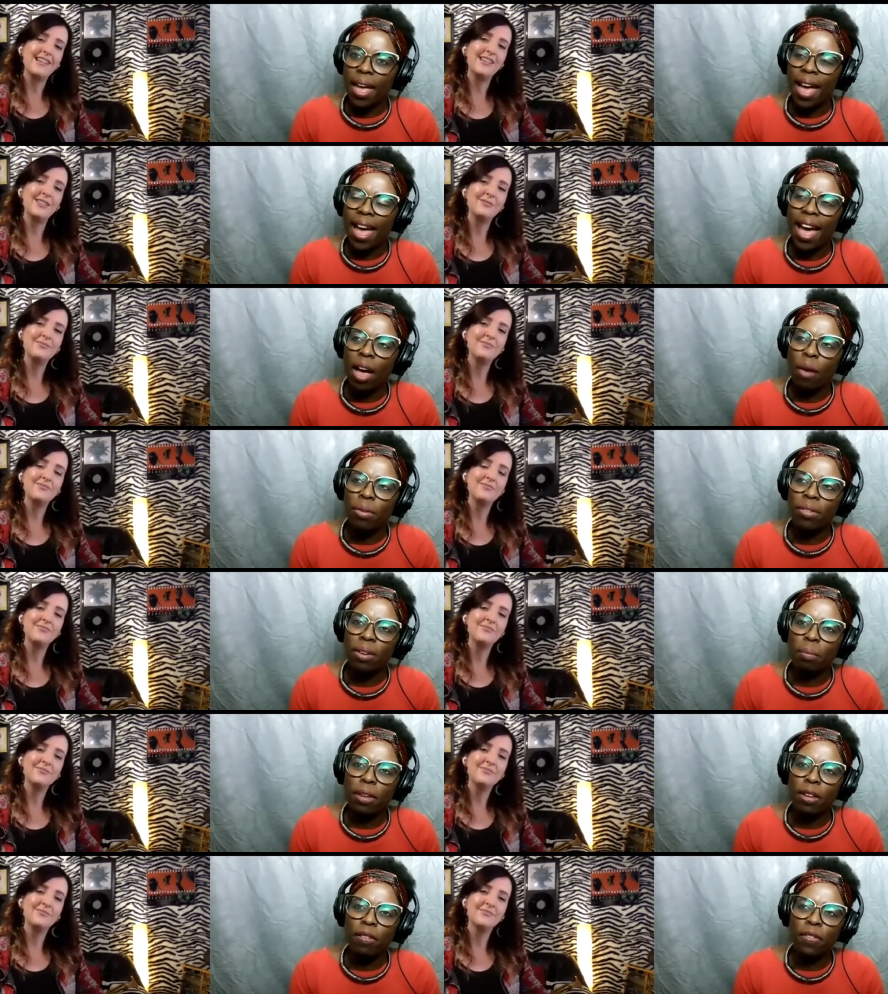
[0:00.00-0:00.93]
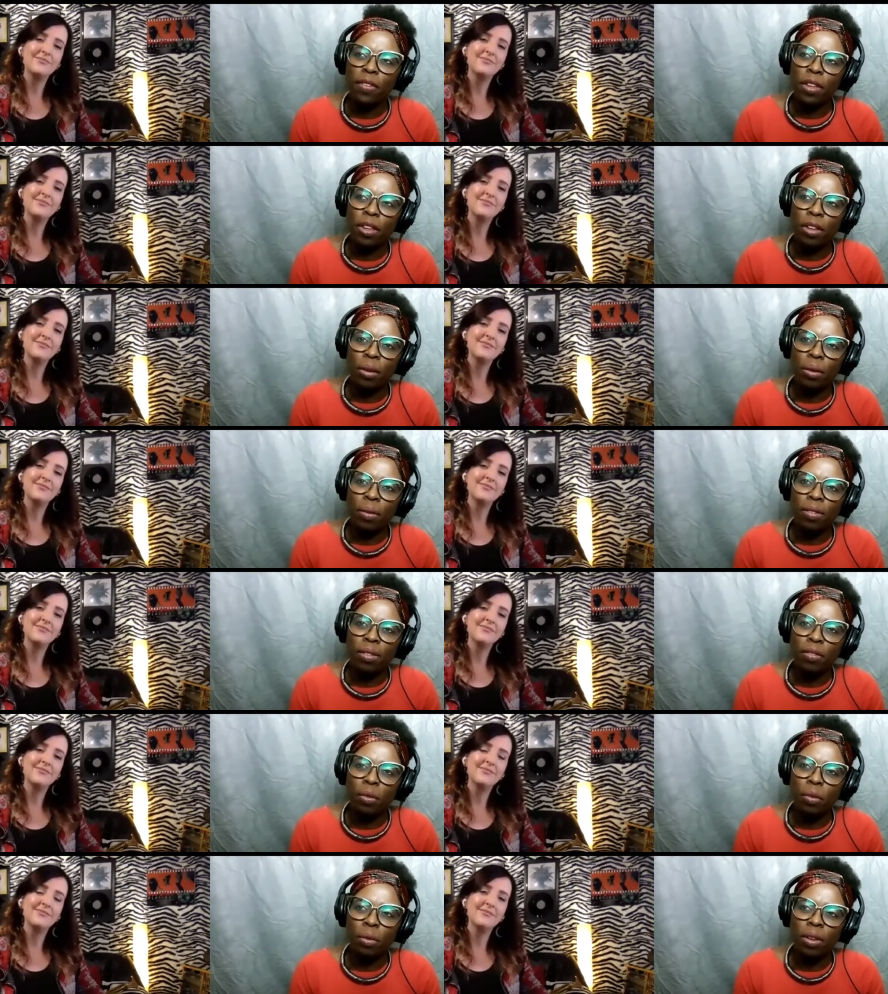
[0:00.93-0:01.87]
Speaker 1: yeah. How has it been for
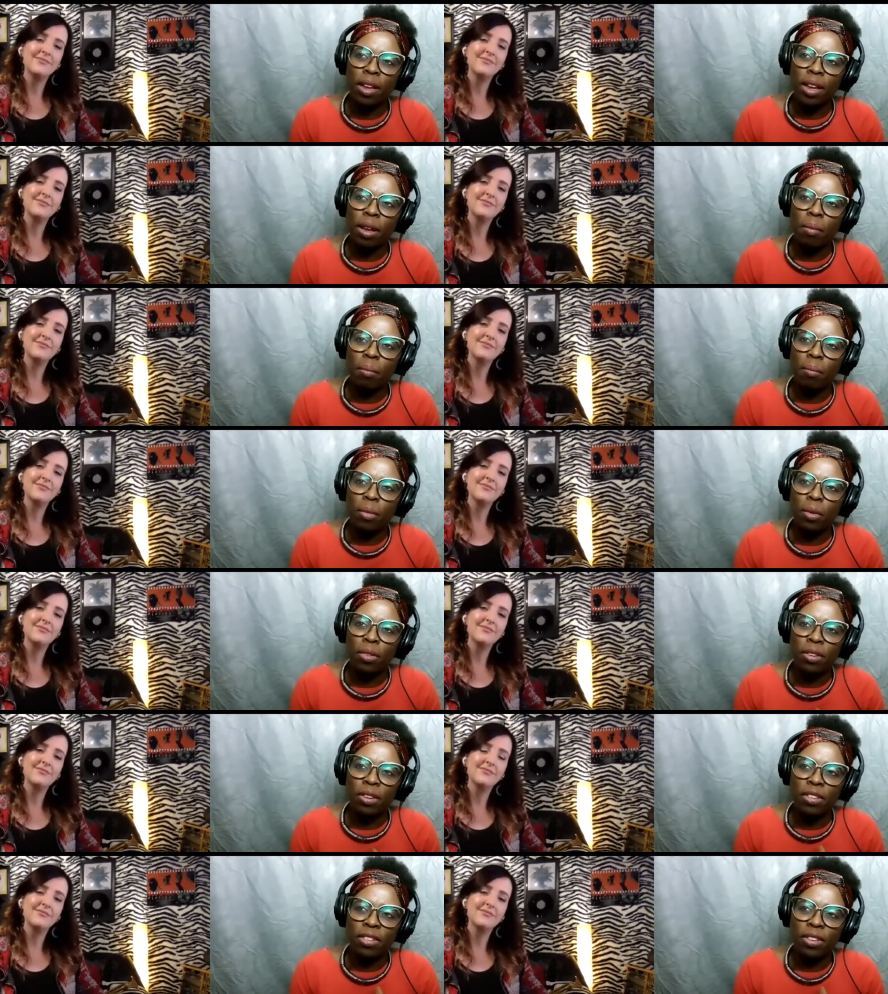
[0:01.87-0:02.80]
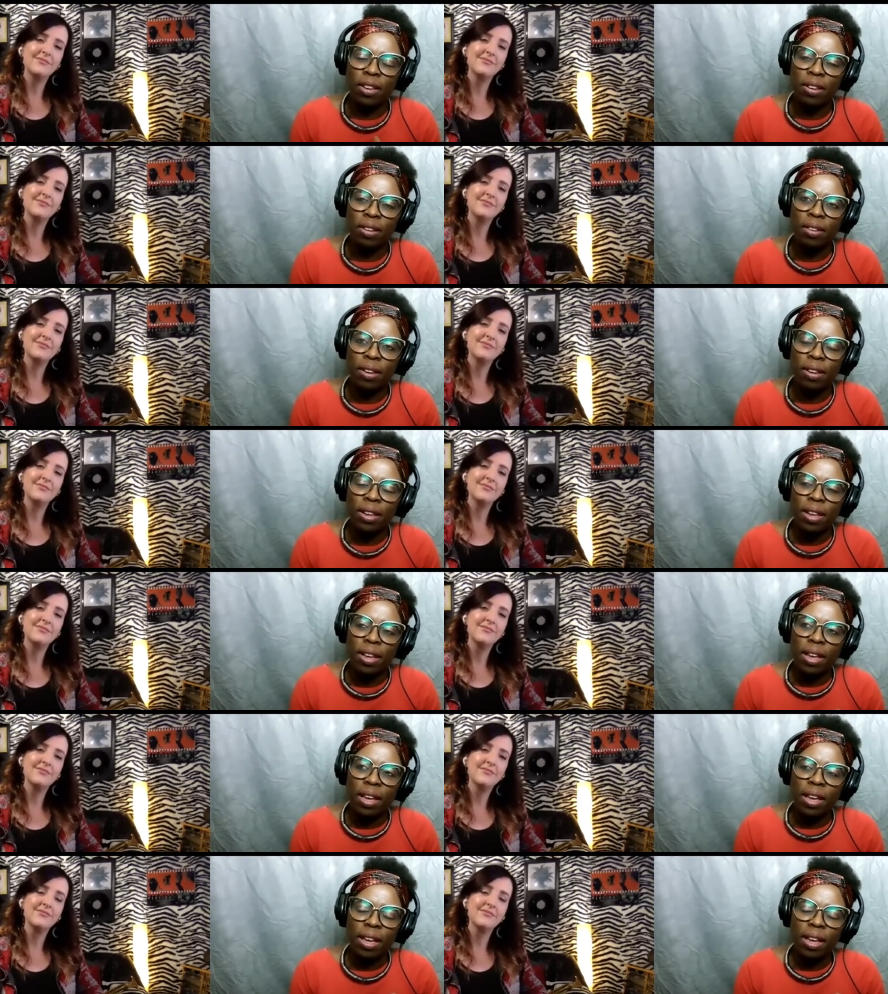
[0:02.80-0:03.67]
you as a full time musician?